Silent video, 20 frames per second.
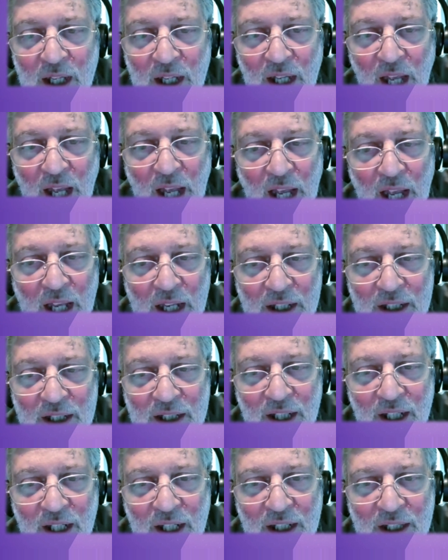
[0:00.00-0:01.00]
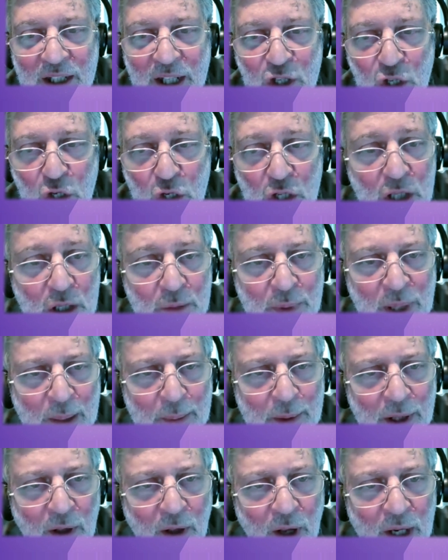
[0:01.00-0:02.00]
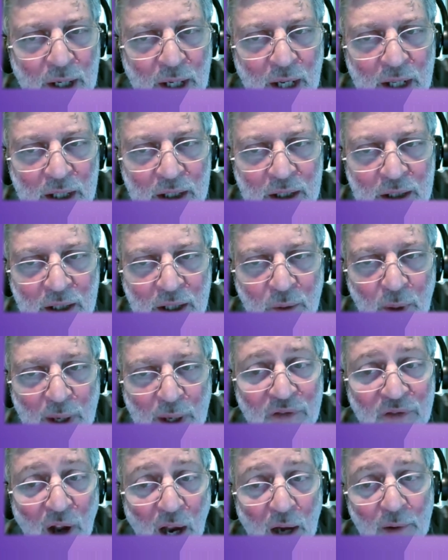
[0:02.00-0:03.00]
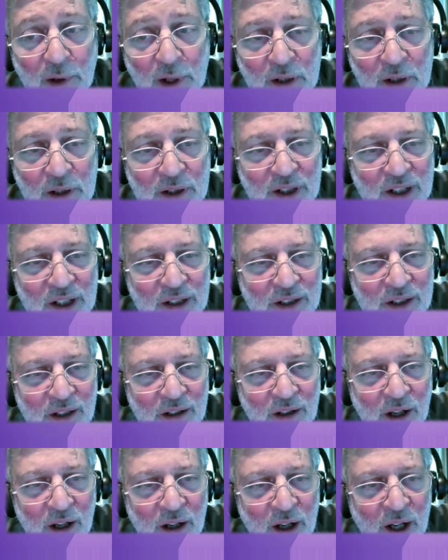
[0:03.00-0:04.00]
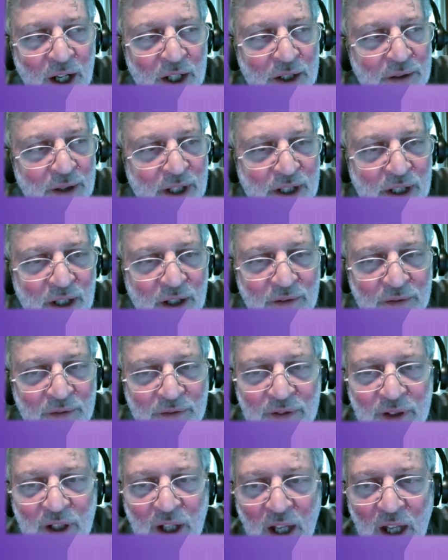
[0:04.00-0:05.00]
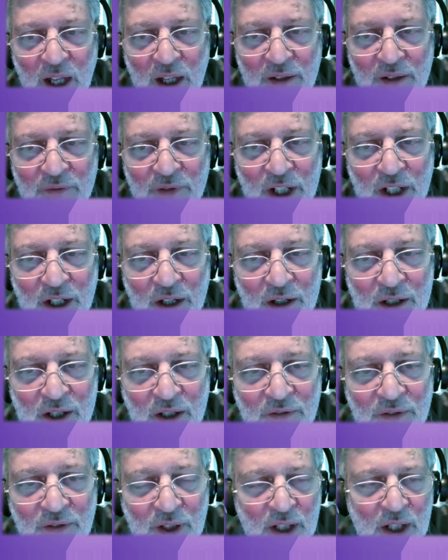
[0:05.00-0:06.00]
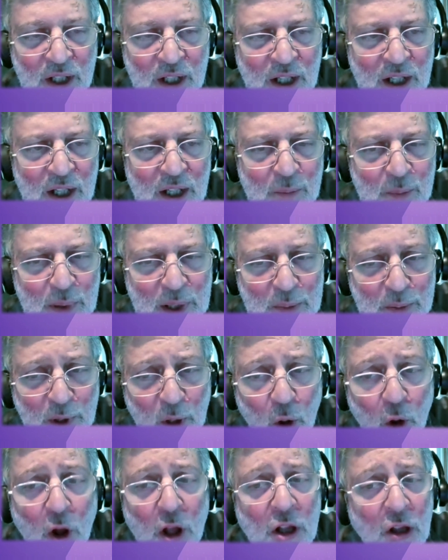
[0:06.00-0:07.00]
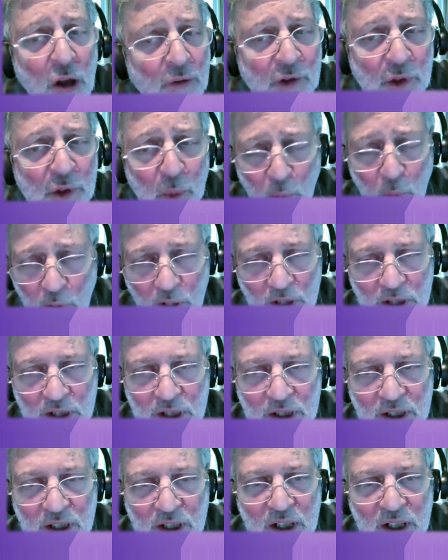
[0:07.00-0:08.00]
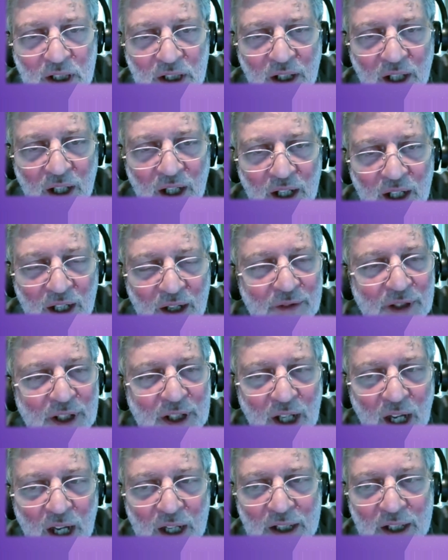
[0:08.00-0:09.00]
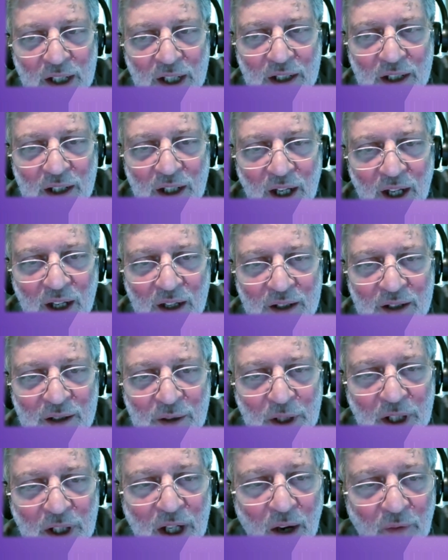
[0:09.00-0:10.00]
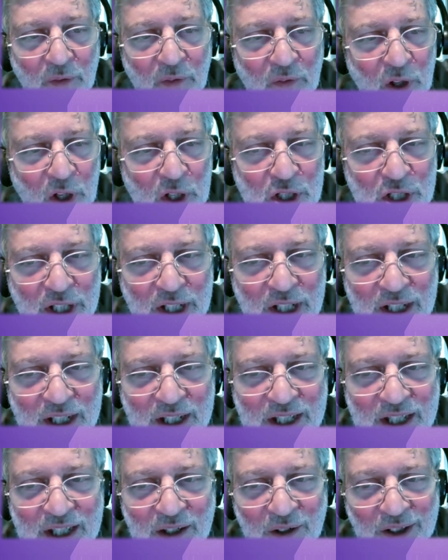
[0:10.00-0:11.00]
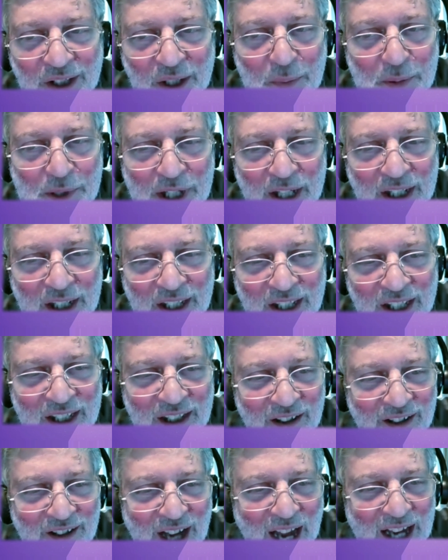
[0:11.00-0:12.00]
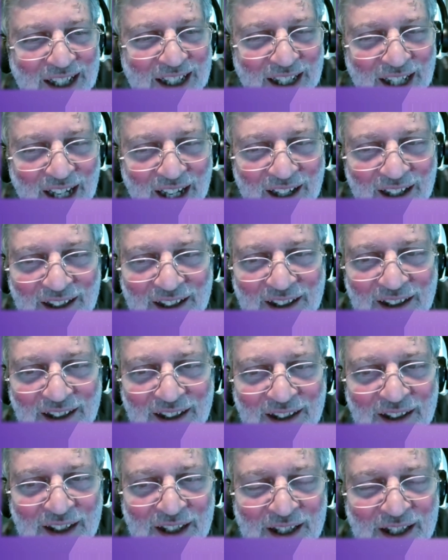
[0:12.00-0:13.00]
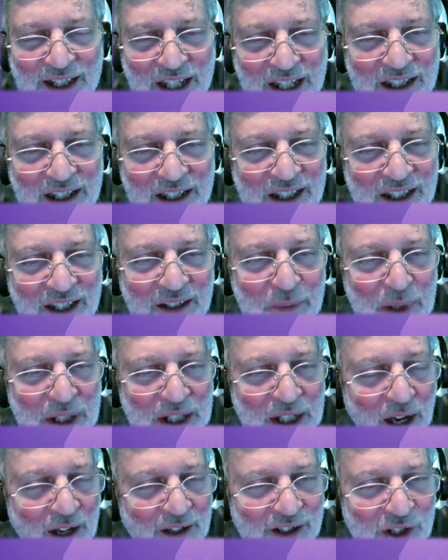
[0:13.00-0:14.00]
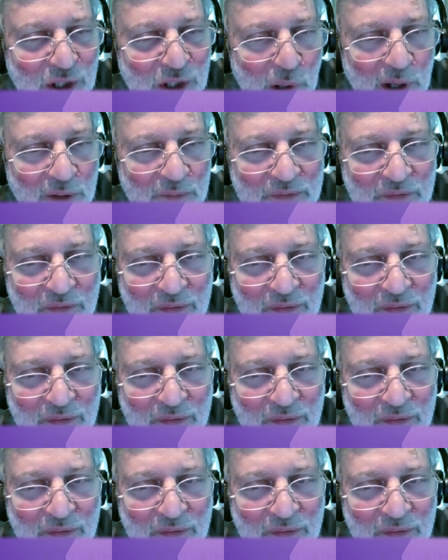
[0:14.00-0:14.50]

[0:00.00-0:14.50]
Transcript: And then YouTube came along and it went viral. There are hundreds of videos of people all over the world, every continent, doing cover versions or lip syncing or acting out the scene to McDonalds Girl.